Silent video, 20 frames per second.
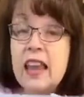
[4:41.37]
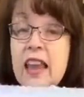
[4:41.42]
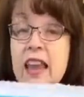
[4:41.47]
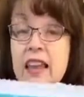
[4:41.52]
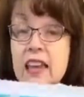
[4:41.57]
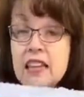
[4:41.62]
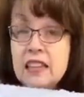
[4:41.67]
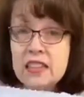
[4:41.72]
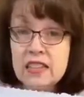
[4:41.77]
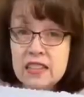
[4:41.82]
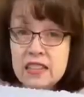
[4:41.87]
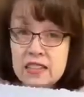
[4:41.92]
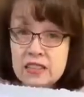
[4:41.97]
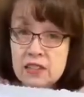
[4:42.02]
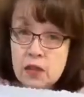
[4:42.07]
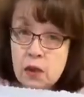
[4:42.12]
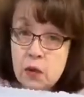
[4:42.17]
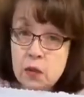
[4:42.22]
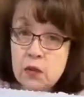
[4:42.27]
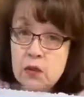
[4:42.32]
and it
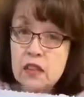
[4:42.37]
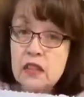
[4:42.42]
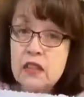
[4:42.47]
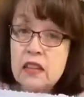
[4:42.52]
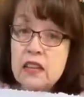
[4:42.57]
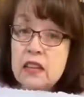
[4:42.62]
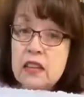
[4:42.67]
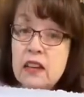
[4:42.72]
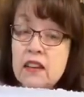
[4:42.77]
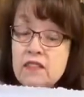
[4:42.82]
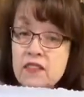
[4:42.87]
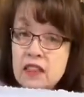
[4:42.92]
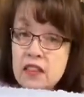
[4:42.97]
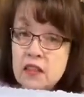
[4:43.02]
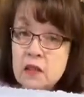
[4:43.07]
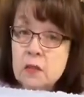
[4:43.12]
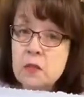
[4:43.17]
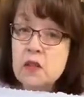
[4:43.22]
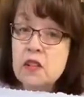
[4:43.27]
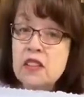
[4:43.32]
is only
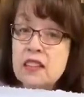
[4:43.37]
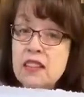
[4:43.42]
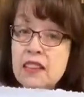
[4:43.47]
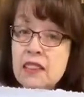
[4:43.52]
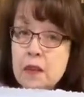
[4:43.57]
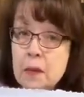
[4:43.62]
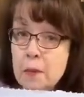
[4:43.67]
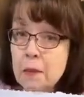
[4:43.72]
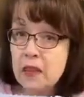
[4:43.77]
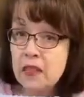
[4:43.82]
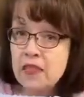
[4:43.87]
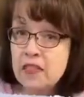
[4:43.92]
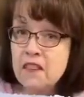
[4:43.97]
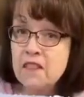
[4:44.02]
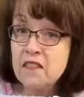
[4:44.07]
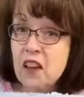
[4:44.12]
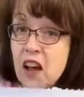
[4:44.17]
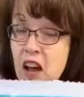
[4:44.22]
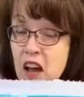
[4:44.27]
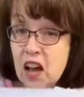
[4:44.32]
available in the month
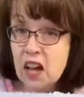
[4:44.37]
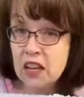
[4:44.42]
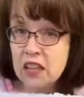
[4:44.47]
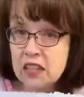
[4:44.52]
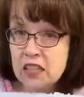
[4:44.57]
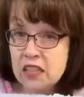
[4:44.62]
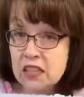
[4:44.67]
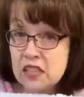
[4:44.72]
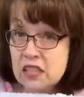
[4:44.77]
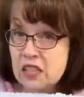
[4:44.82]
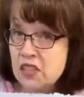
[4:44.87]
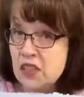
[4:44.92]
of August.